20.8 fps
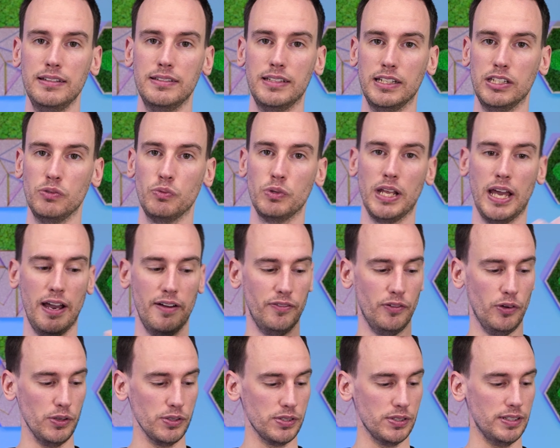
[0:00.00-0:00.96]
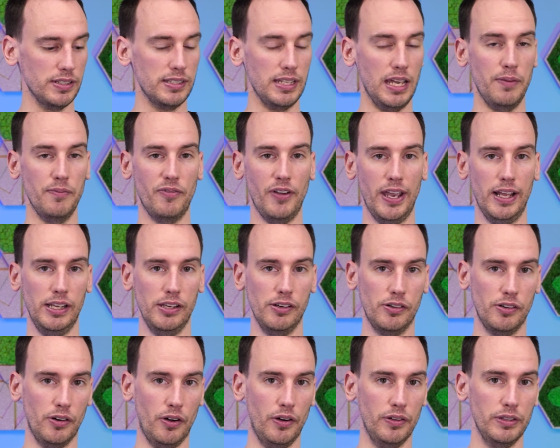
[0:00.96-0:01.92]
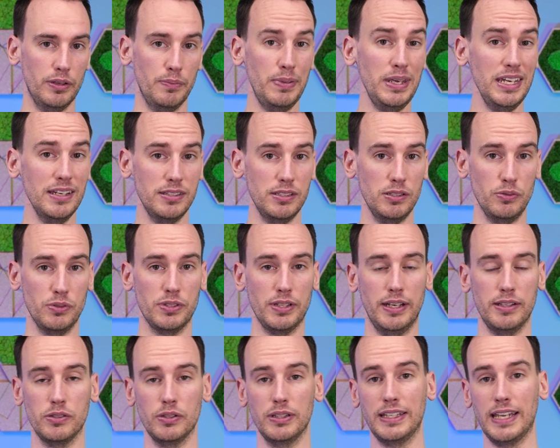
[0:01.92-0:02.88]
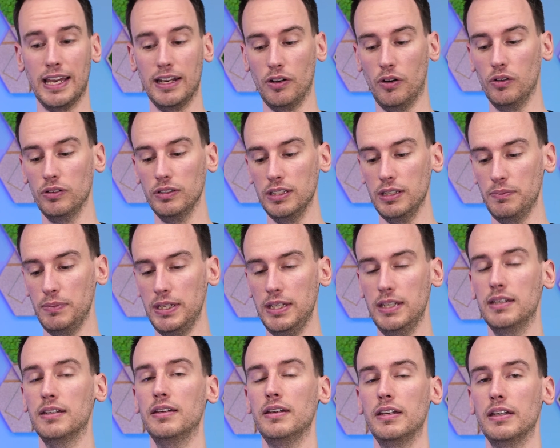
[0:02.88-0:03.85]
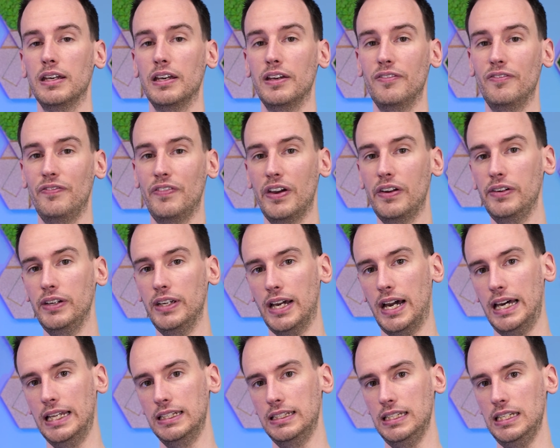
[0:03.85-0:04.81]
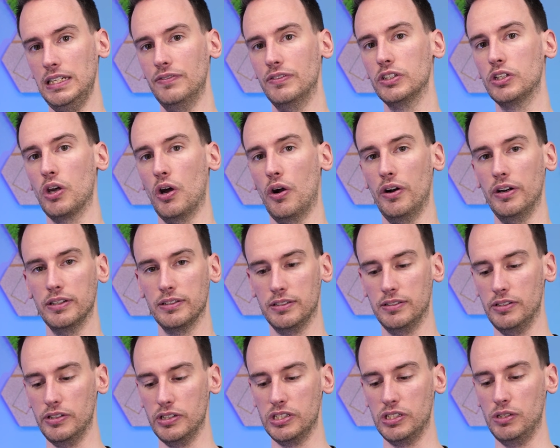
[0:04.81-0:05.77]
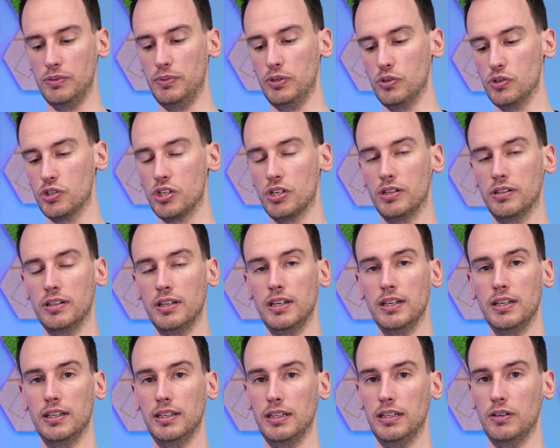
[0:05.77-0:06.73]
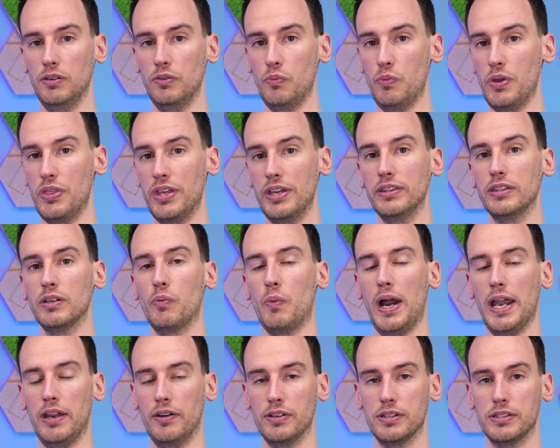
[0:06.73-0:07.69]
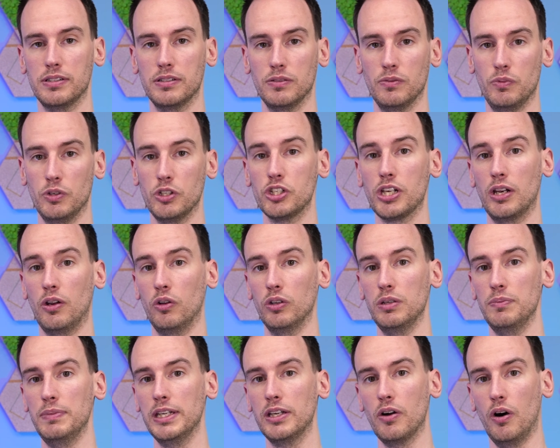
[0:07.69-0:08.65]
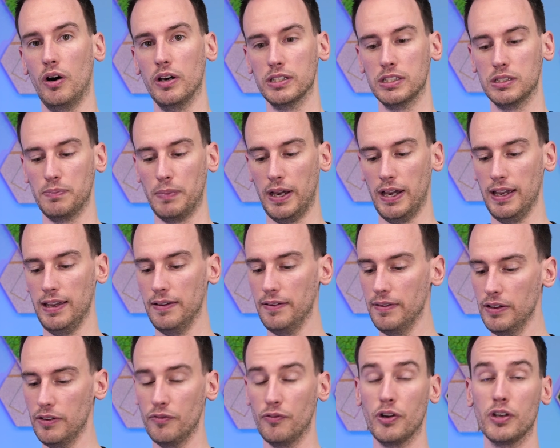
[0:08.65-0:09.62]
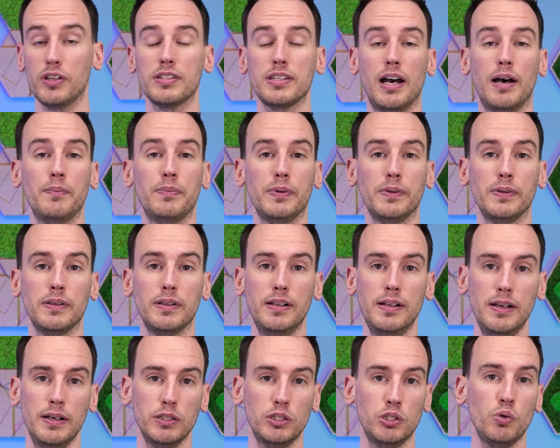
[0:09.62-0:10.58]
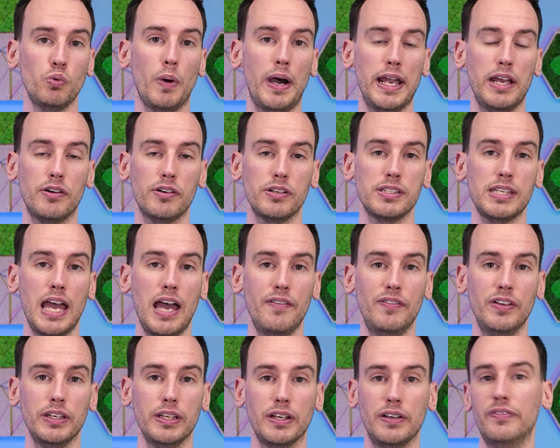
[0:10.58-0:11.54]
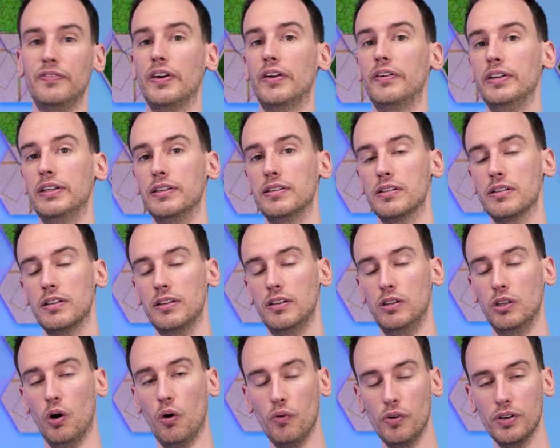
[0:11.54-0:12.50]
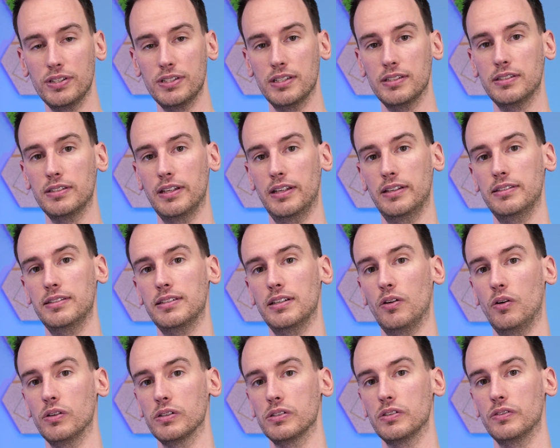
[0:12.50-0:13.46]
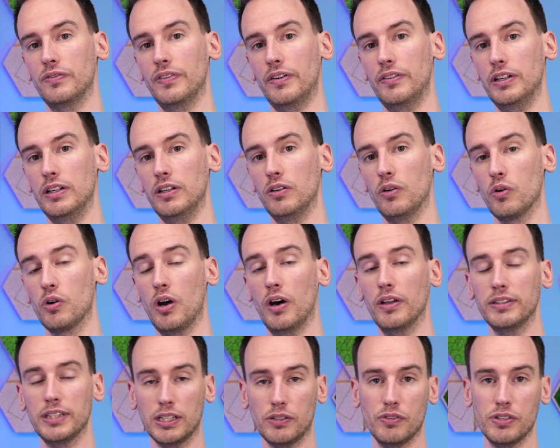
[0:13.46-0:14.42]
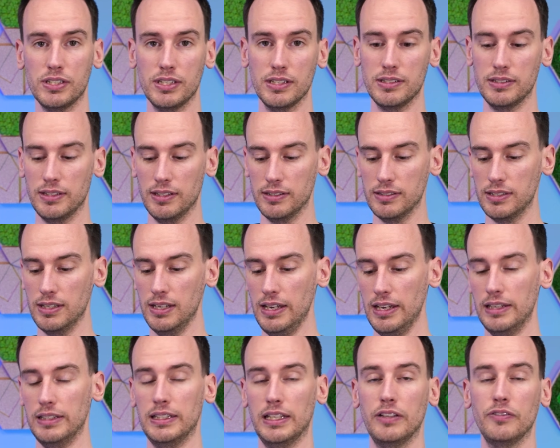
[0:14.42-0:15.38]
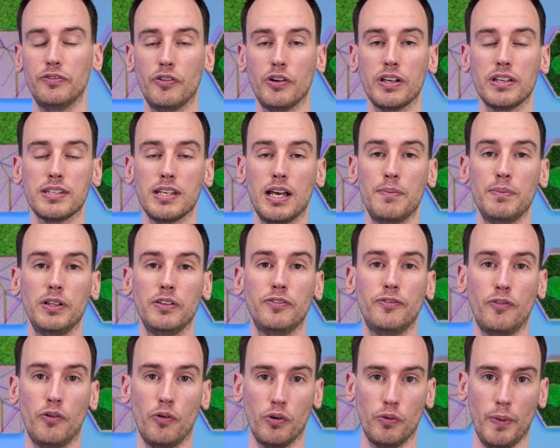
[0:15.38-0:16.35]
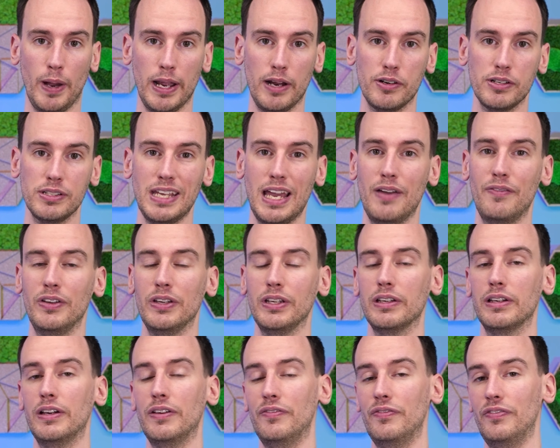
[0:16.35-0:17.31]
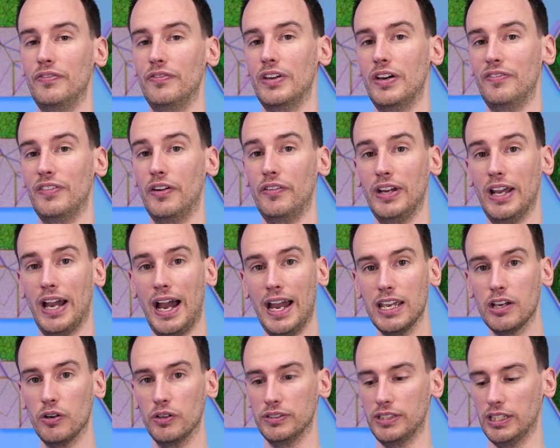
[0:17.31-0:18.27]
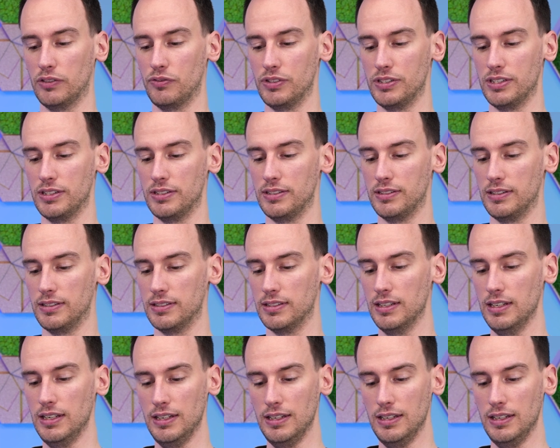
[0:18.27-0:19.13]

that you would have also the same failure on the PSU side. So it can only be a very uneven current distribution within the wires, which can only be caused by, for example, two wires having a very low resistance and also very low contact resistance, and then, for example, four wires having a very high contact resistance.